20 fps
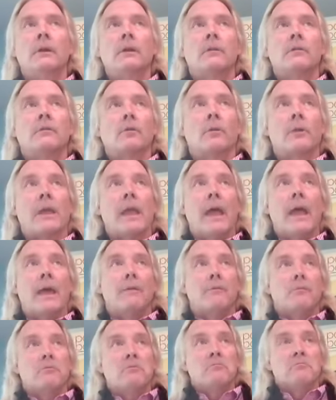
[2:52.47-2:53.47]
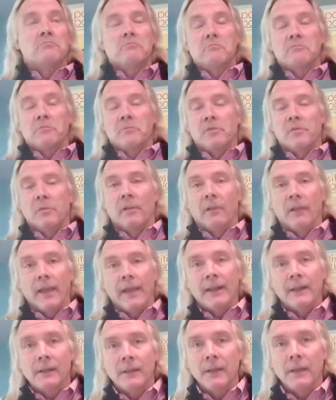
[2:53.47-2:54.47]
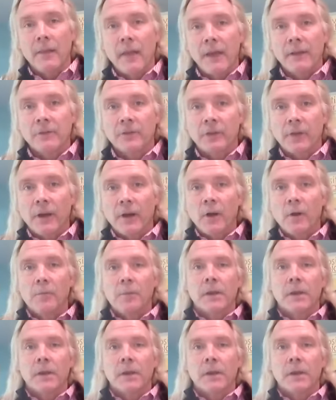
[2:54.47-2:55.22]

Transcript: So again, likely that you are,